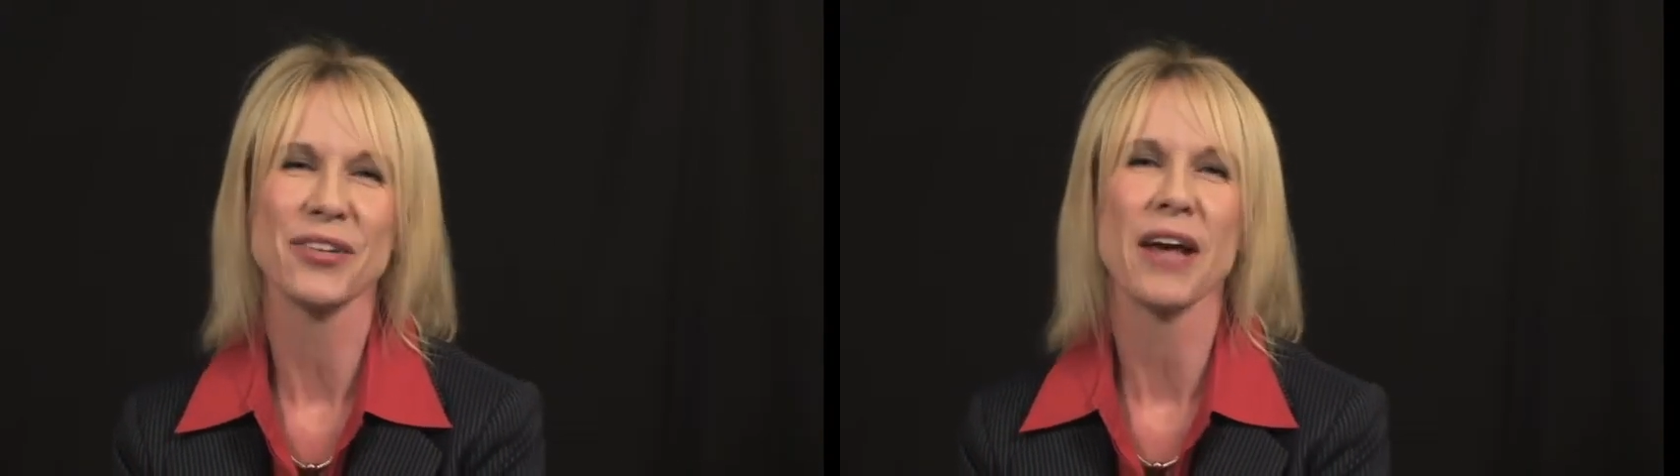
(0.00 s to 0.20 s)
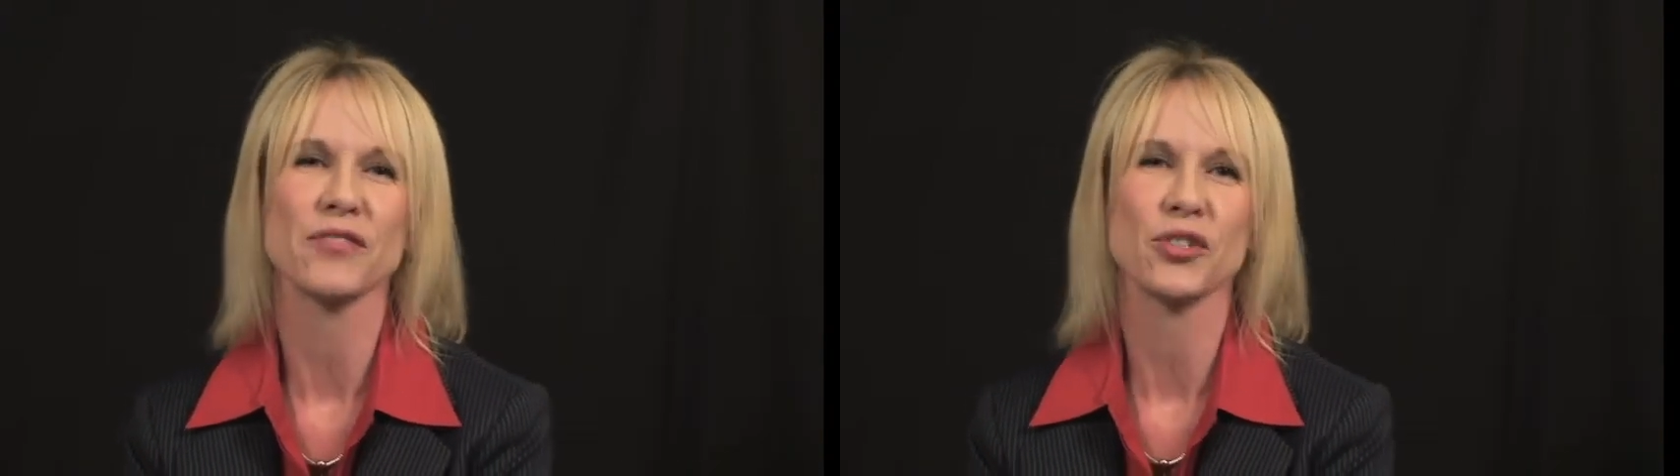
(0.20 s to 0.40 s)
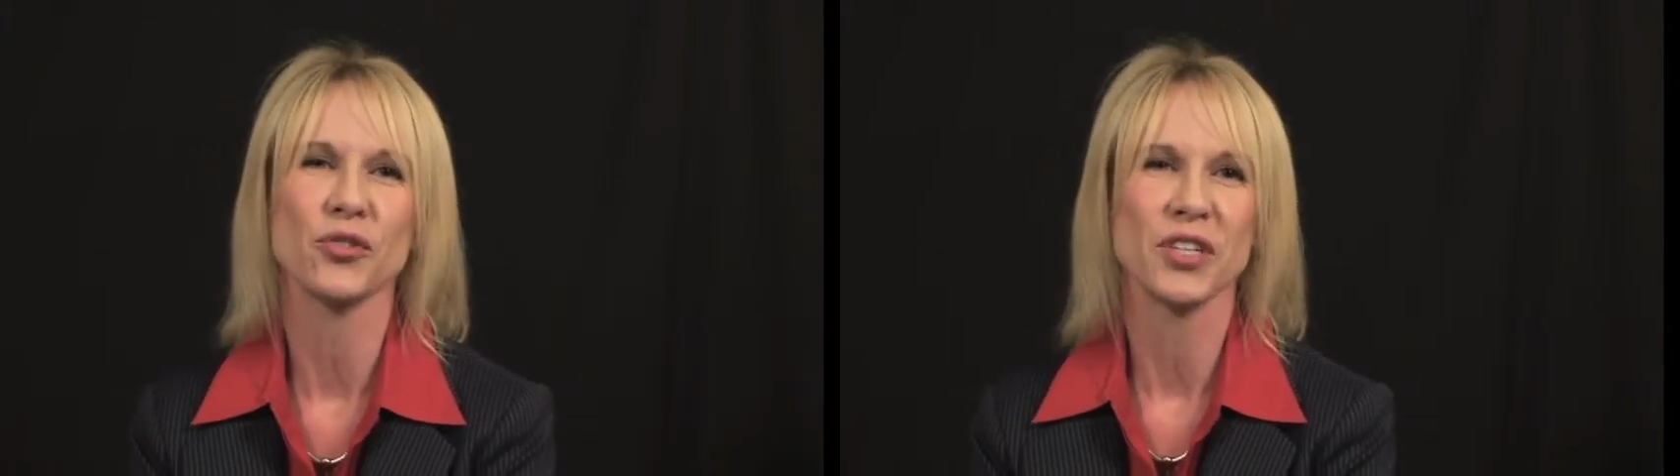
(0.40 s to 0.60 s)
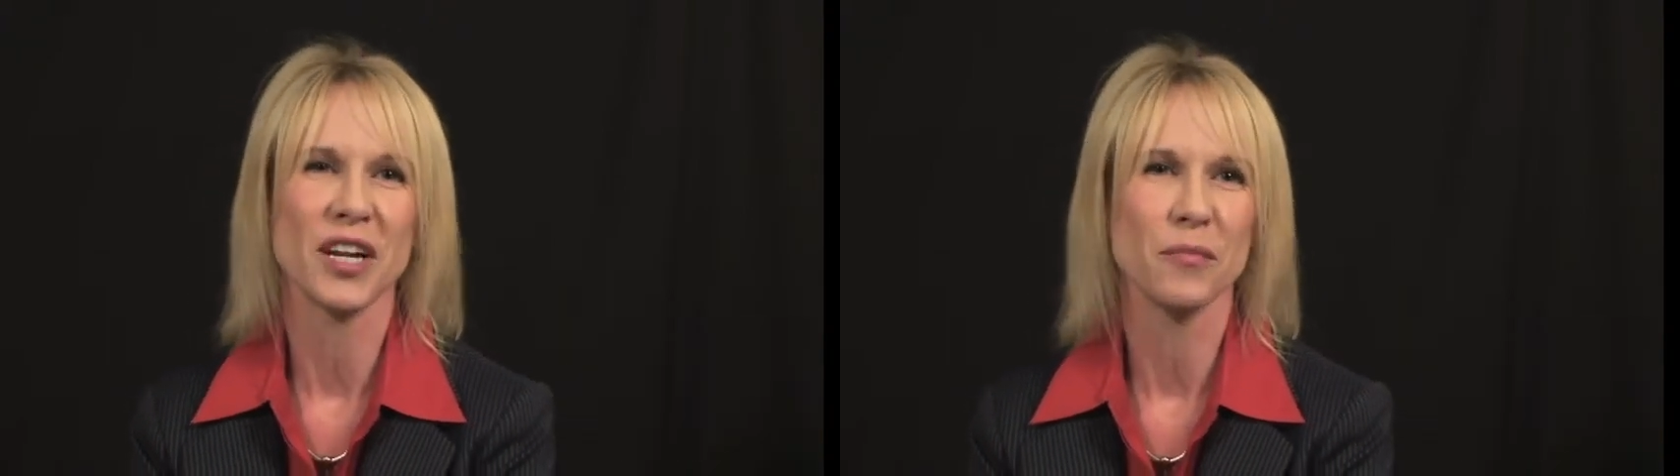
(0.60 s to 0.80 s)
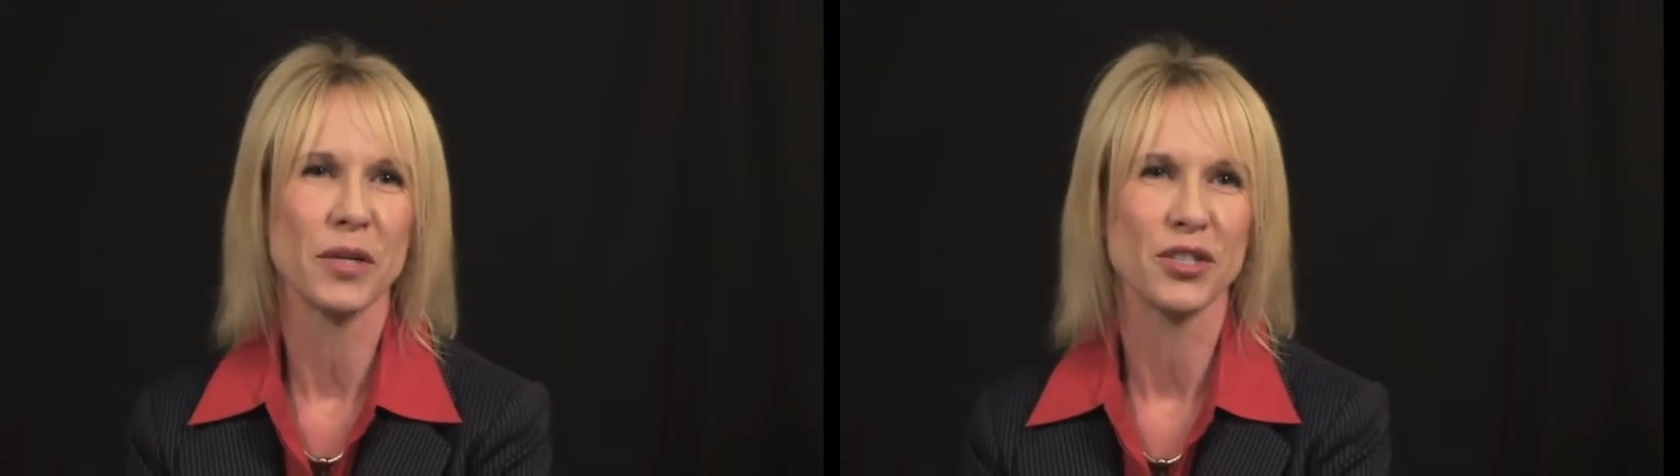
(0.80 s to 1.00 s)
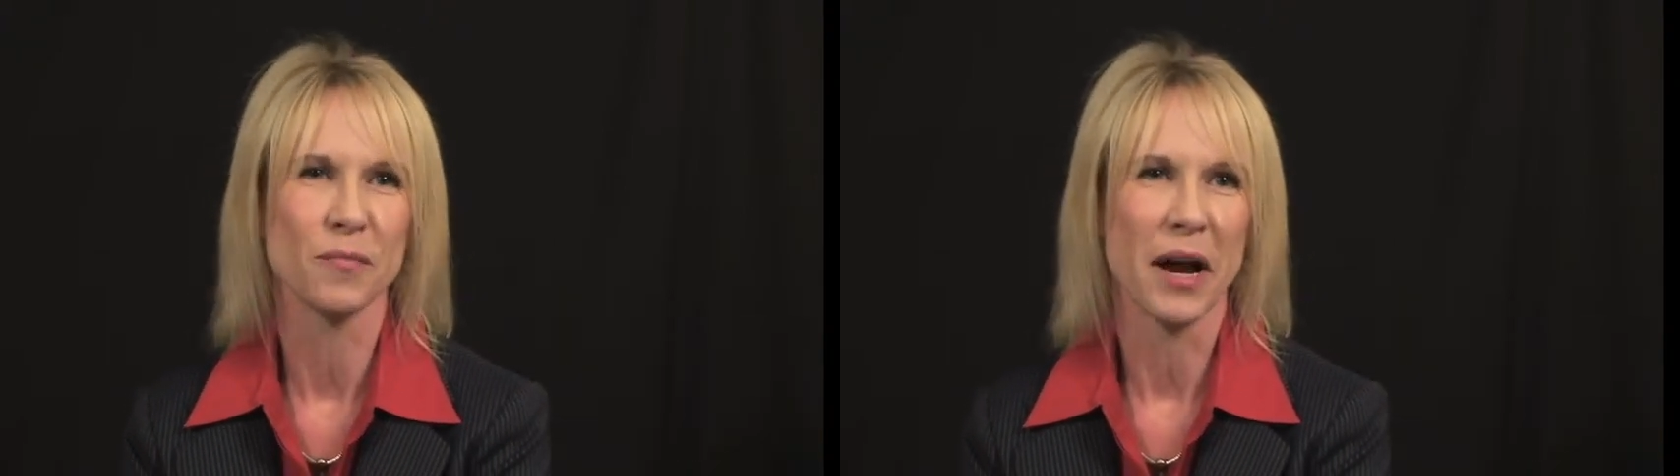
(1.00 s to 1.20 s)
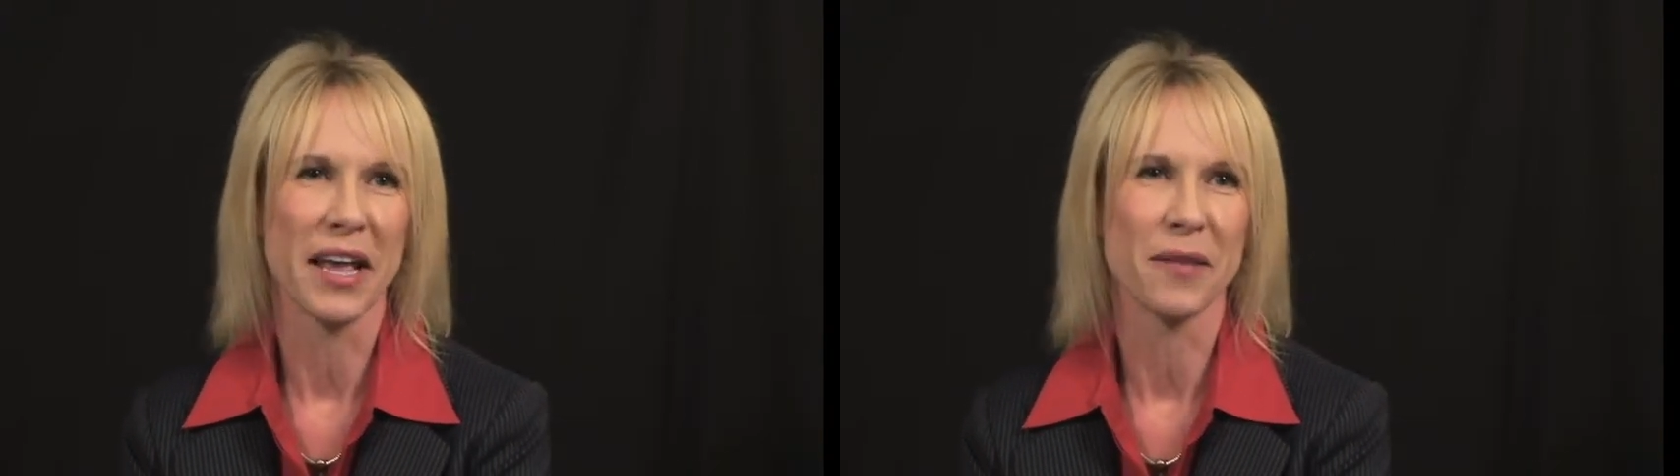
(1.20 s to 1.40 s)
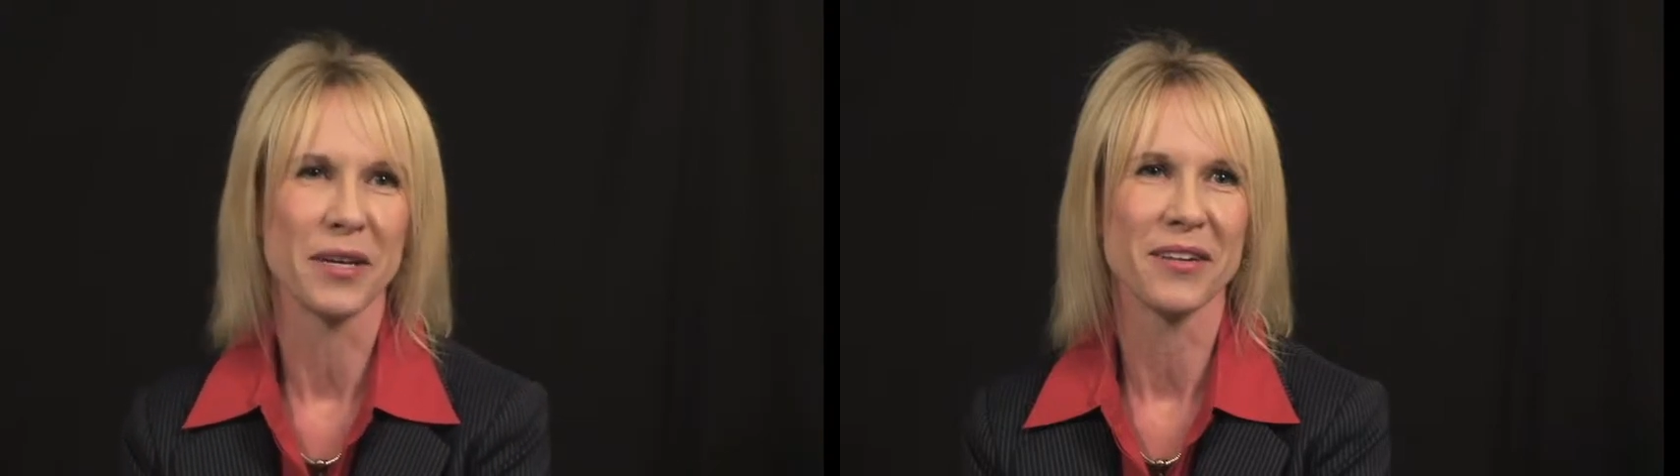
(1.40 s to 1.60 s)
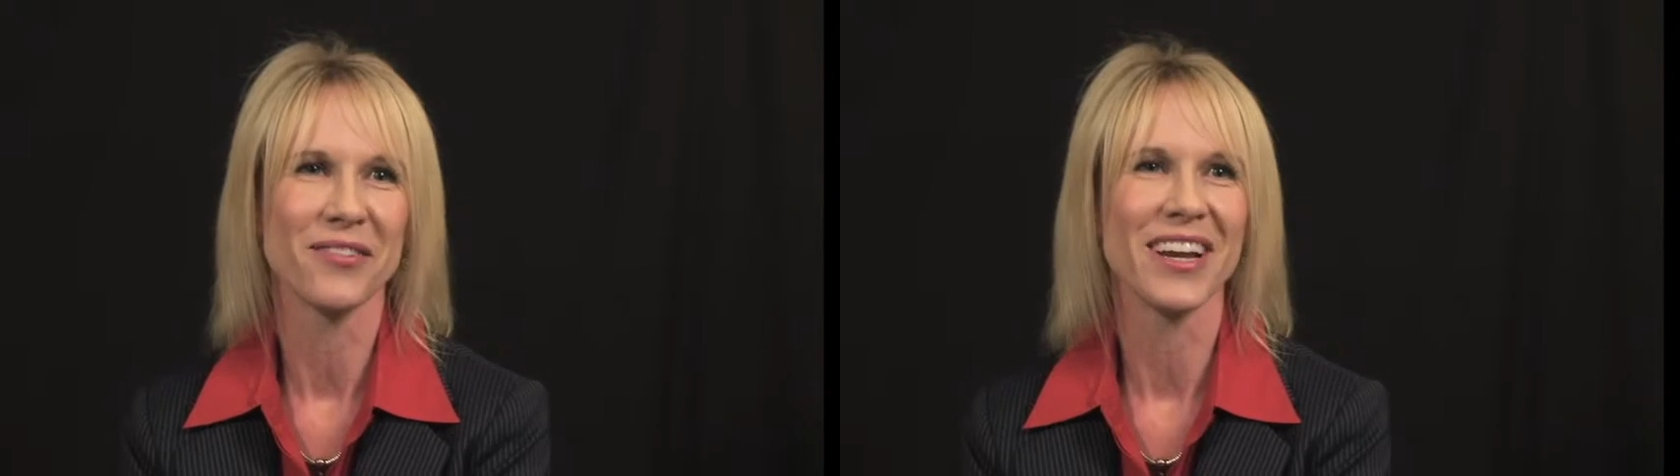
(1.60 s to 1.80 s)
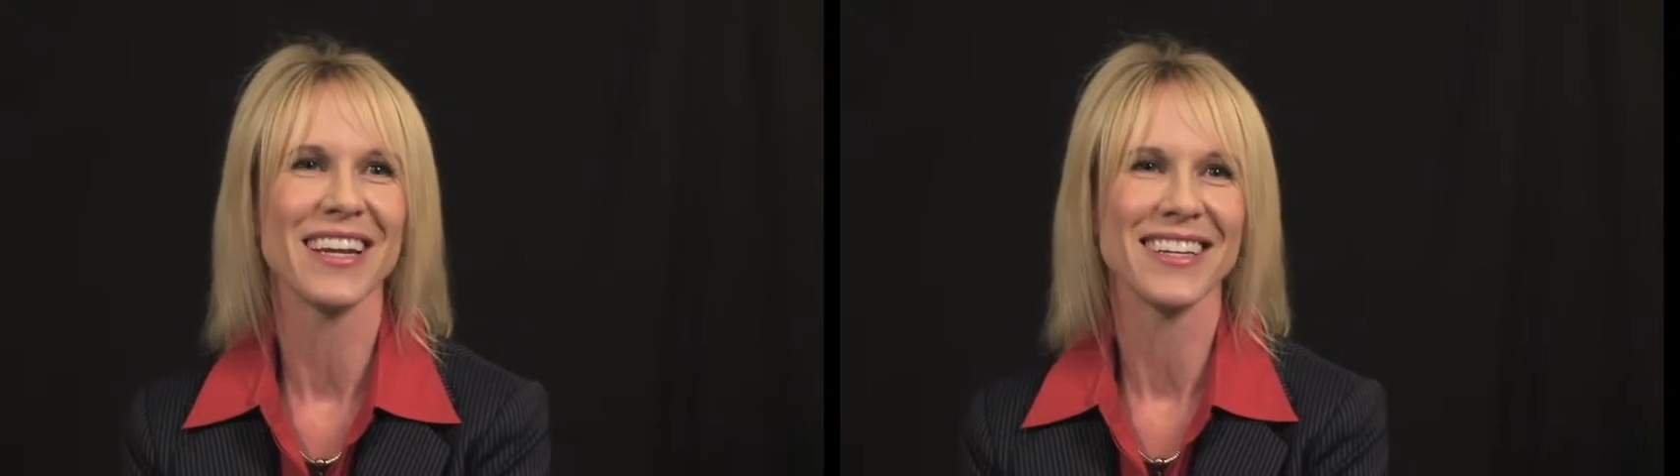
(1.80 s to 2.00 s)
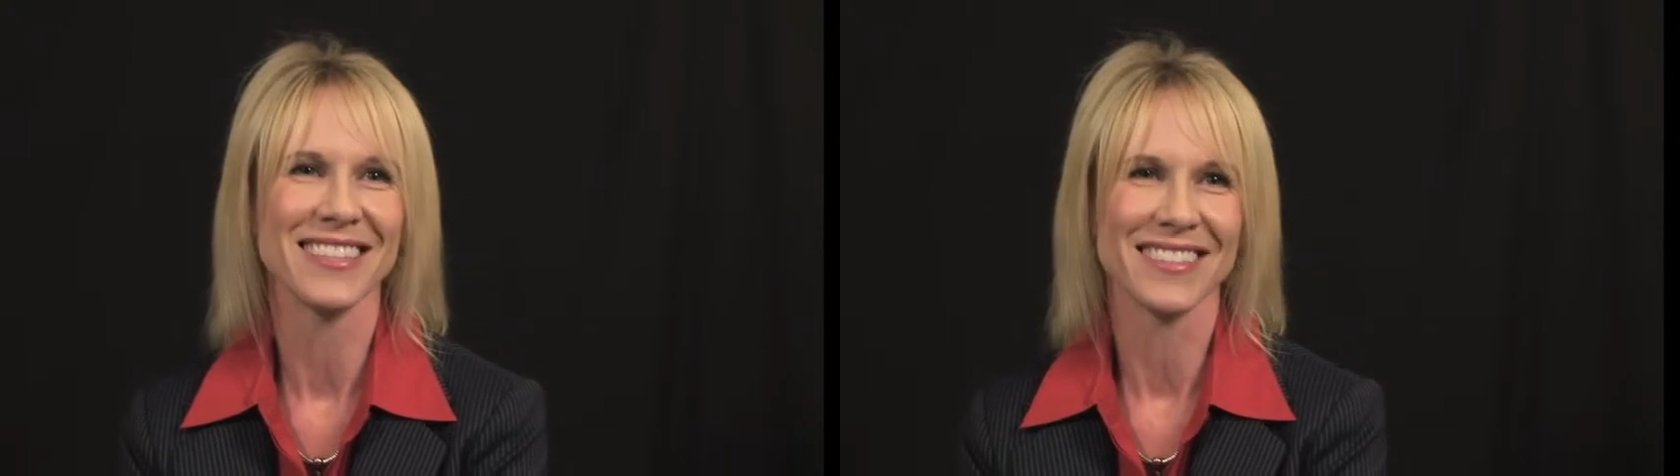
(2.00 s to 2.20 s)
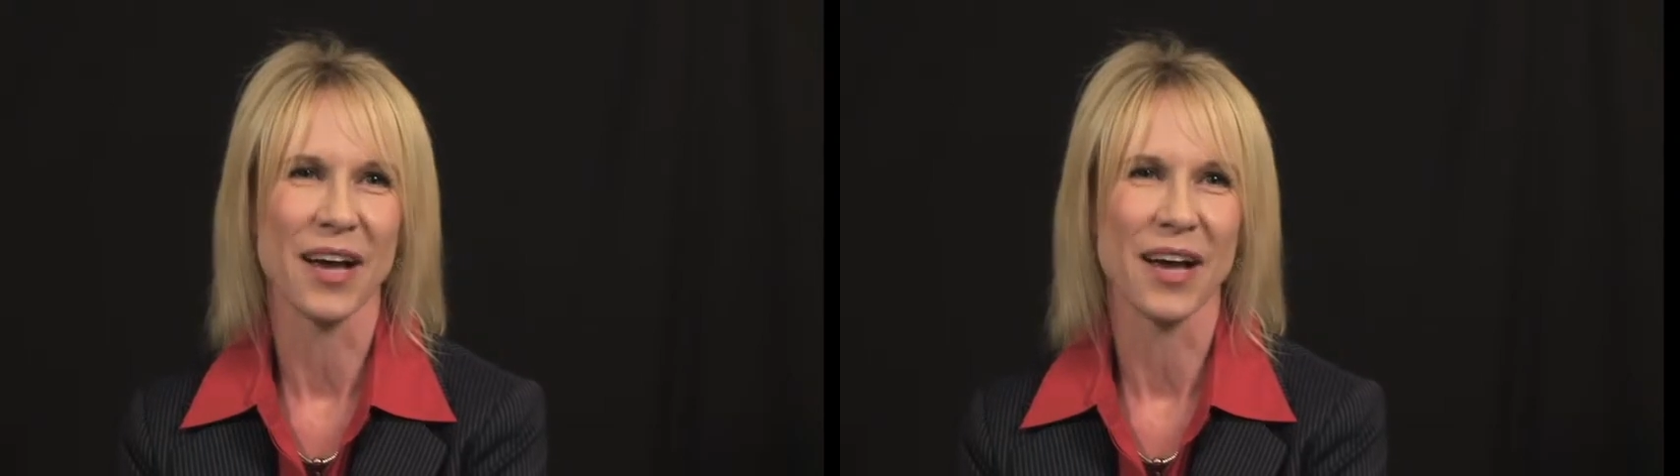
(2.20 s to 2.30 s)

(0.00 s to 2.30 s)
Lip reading: You'd have to shoot it on a beach in Miami, right?